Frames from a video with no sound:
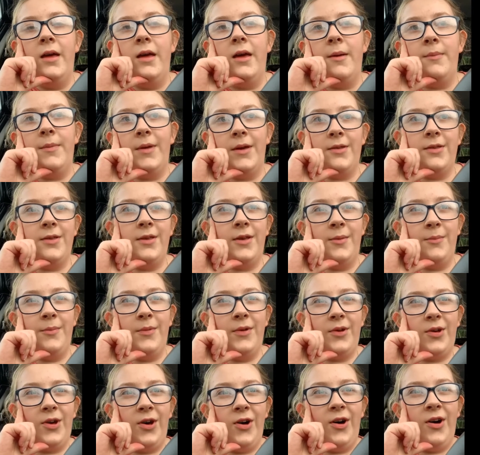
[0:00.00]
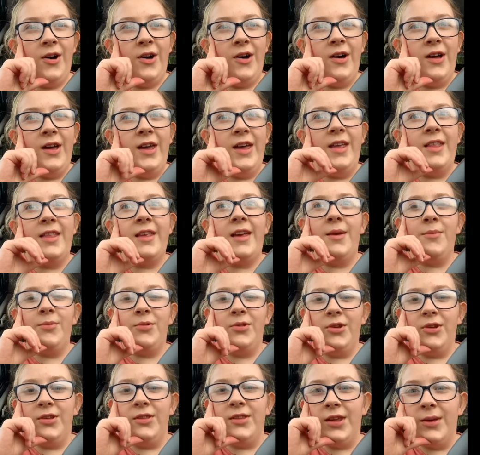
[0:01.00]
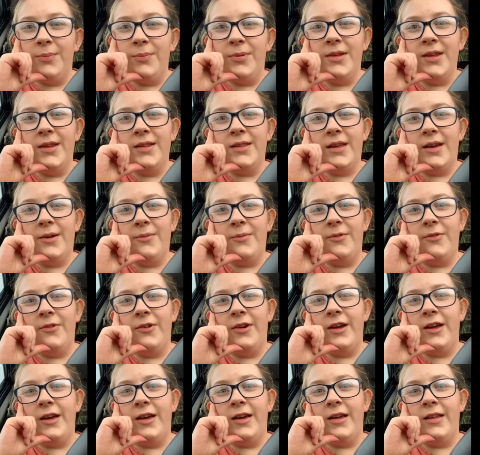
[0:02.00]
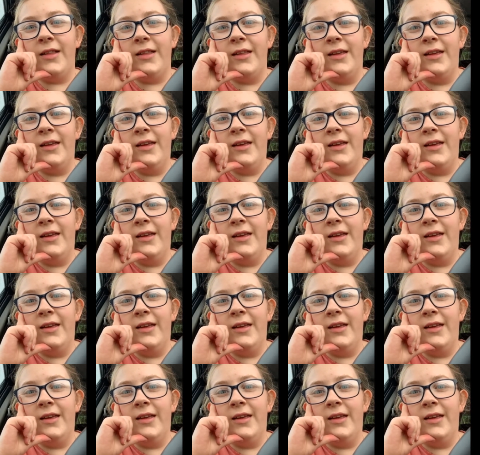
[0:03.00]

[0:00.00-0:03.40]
I now sat in my car, it's absolutely tipping it down with rain,